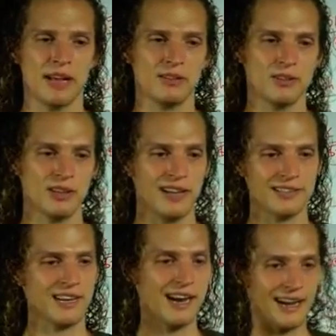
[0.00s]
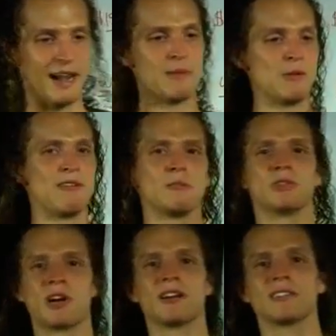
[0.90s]
but I learned a lot. This kind of kept me away from
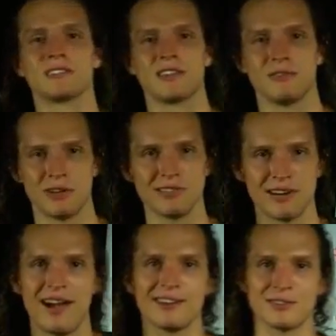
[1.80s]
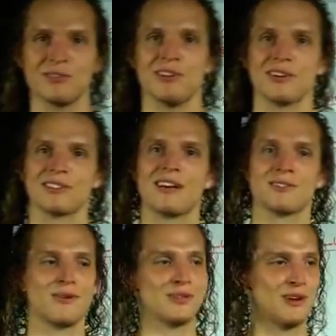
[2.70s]
drugs and stuff when I was in high school, because I
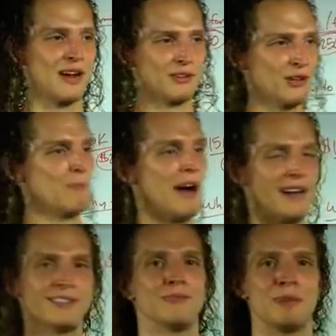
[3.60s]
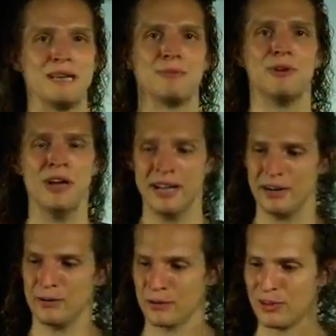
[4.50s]
was always around good, positive people,
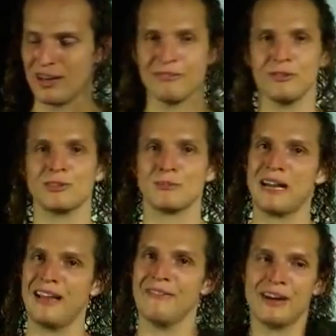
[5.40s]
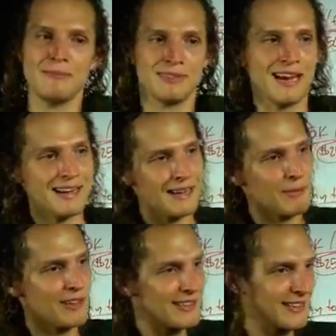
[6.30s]
who were good influence in my life. And I'm zany.
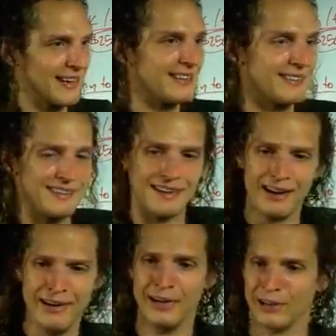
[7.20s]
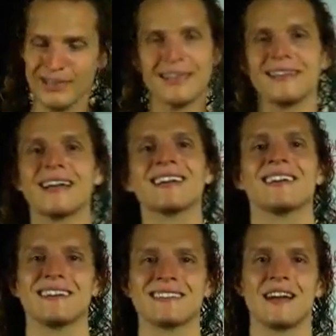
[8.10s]
I'm one of these kids that, could get
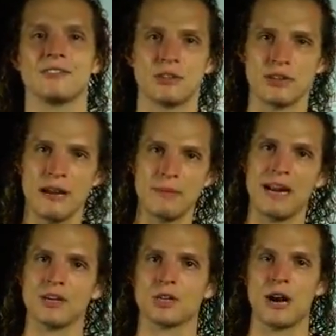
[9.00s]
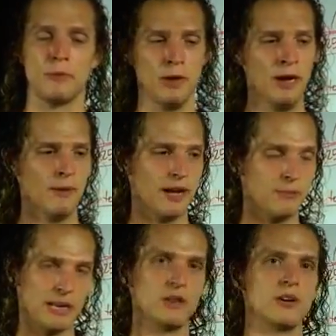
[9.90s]
addicted to stuff. So it kept me out of trouble. It
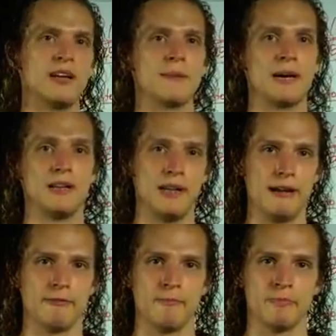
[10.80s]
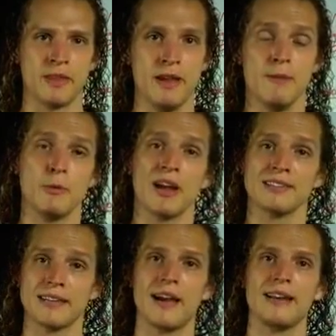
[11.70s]
helped me learn a lot about life. But when I
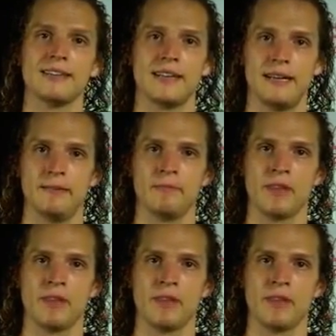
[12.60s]
was 19,